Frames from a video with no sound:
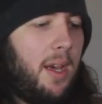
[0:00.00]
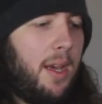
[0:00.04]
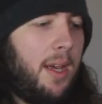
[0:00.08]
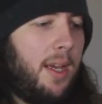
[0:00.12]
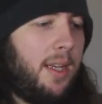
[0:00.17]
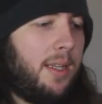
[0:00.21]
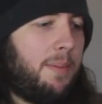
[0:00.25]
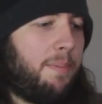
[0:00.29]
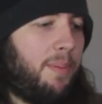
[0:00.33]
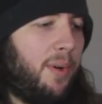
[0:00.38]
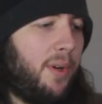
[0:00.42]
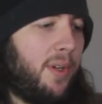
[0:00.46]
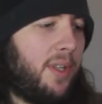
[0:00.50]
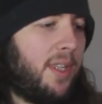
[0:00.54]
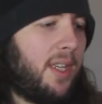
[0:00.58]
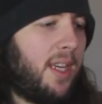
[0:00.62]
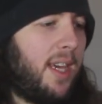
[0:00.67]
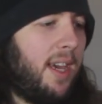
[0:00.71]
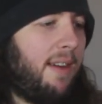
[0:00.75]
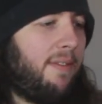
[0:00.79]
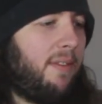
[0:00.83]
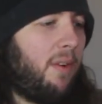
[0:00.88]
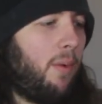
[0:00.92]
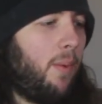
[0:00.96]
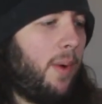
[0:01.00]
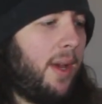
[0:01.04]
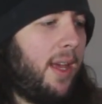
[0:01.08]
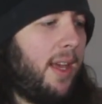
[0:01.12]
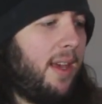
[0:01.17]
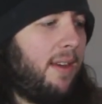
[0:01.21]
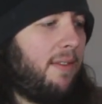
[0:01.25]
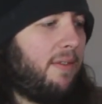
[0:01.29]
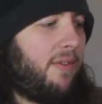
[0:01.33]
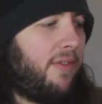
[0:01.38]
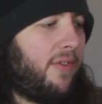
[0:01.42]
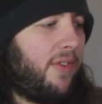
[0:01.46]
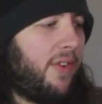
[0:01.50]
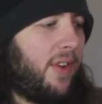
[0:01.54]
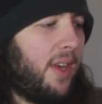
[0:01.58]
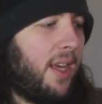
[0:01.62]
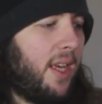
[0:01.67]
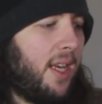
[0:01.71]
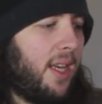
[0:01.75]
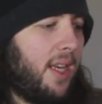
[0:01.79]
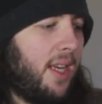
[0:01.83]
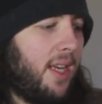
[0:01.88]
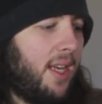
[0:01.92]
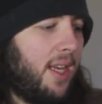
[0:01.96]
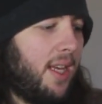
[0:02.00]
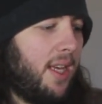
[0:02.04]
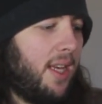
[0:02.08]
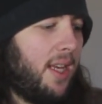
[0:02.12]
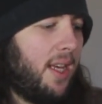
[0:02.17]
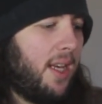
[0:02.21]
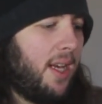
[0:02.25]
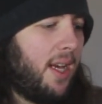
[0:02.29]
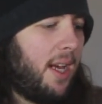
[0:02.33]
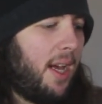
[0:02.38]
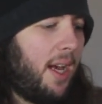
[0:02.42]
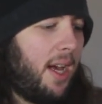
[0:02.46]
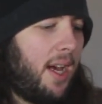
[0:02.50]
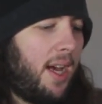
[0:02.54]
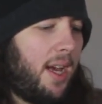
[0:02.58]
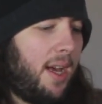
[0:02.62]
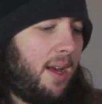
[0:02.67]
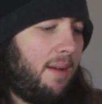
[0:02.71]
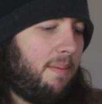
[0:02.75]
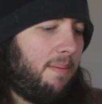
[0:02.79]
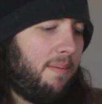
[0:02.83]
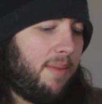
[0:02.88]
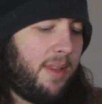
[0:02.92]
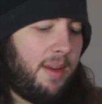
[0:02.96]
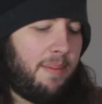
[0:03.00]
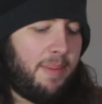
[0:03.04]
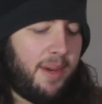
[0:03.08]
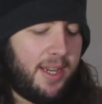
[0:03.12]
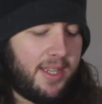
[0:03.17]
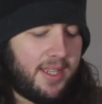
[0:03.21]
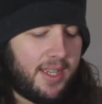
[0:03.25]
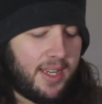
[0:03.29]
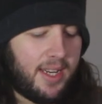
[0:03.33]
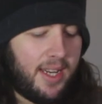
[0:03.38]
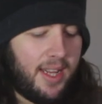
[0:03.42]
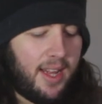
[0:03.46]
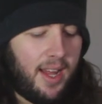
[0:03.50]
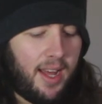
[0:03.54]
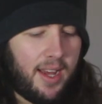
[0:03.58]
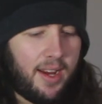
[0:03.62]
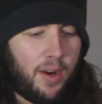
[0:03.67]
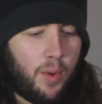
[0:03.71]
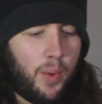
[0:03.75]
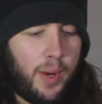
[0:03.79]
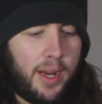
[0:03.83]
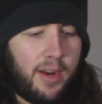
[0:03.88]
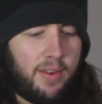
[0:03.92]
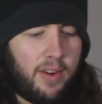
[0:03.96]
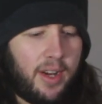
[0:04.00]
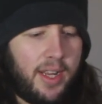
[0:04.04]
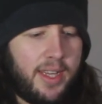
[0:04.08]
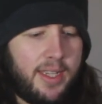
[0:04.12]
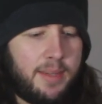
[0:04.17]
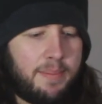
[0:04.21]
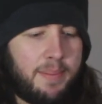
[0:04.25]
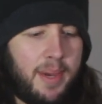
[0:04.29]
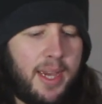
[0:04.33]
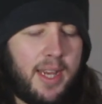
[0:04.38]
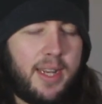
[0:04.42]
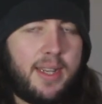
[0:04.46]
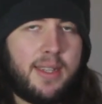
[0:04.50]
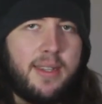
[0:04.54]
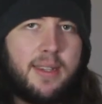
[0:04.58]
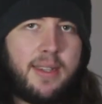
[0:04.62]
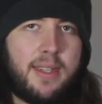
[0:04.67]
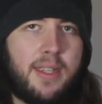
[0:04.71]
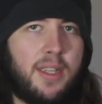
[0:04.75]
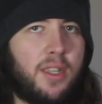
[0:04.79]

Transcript: It's put together with, they're basically like quick release pins.